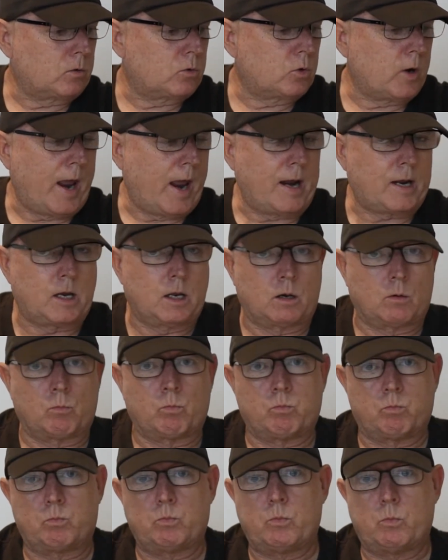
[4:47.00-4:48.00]
track, and
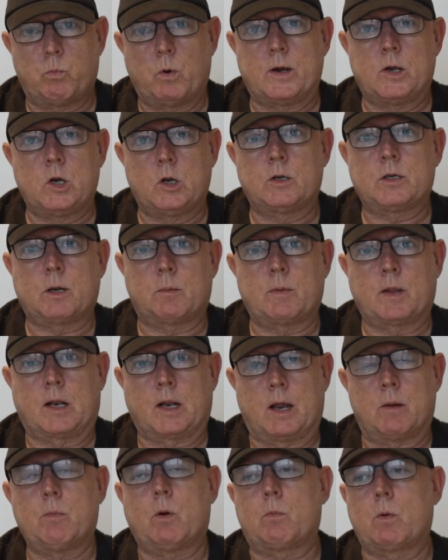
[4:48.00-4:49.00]
we knew some of the
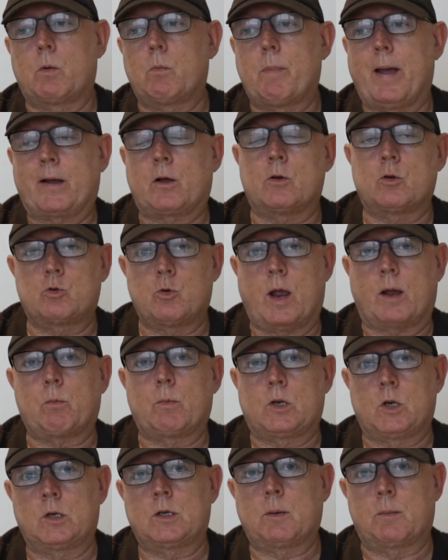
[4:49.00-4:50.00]
when we went back on track,
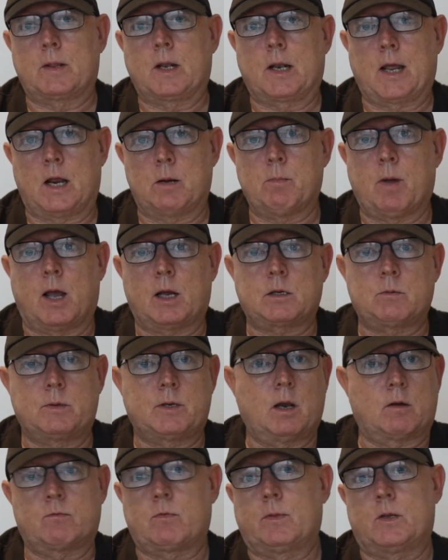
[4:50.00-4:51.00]
we knew some of the landmarks
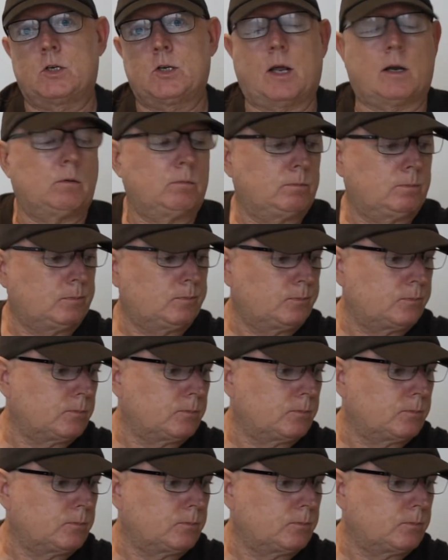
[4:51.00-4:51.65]
we'd done from the shuttle.